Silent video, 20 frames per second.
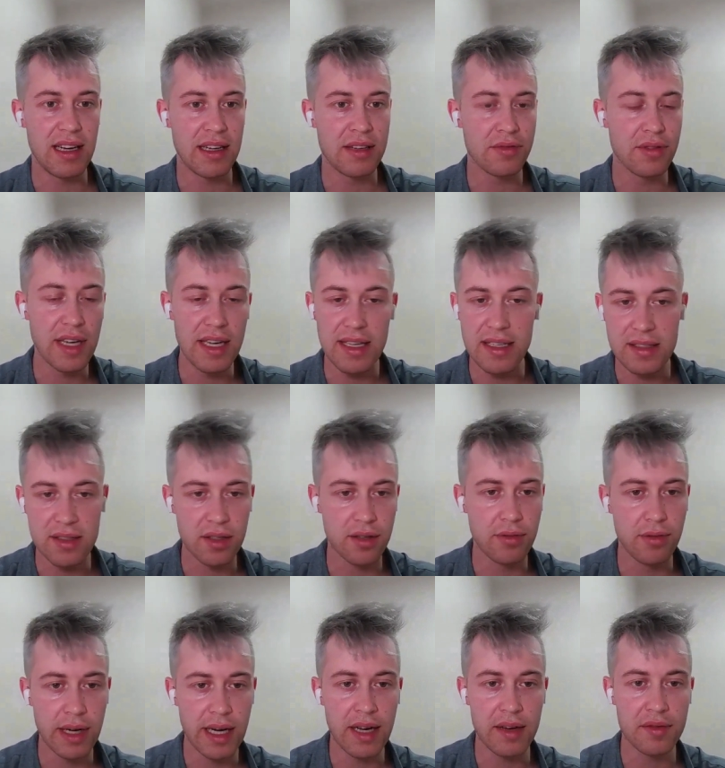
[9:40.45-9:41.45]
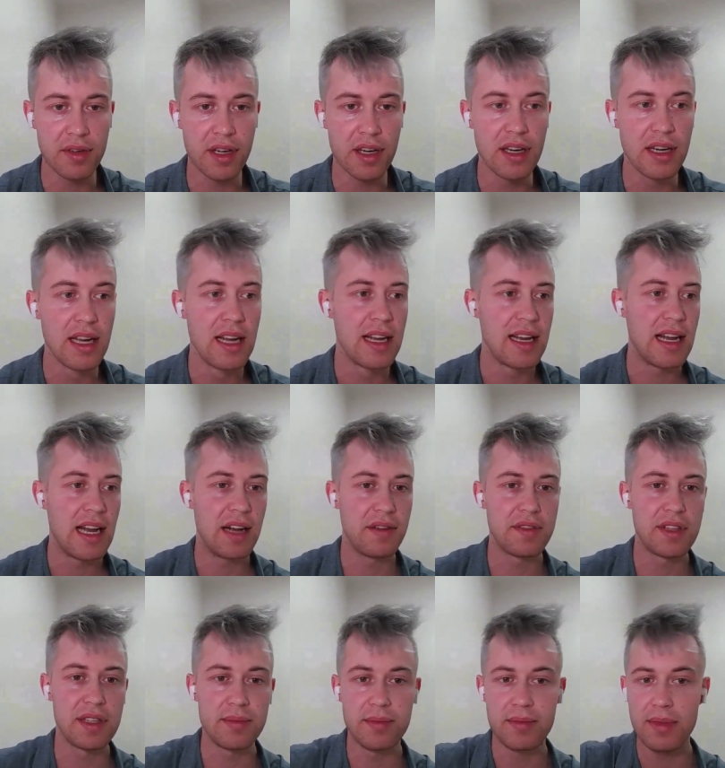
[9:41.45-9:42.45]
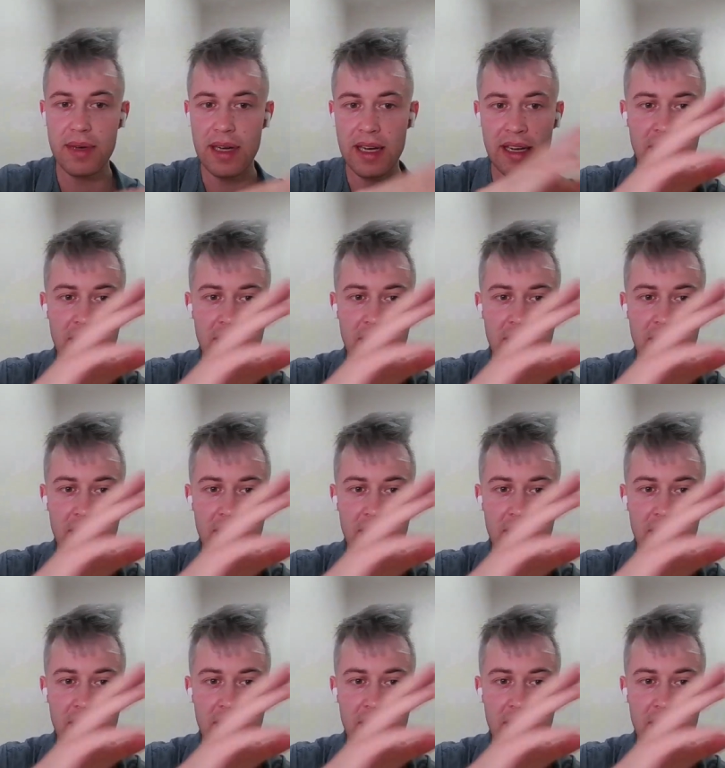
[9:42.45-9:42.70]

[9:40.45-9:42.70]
credits or whatever, have them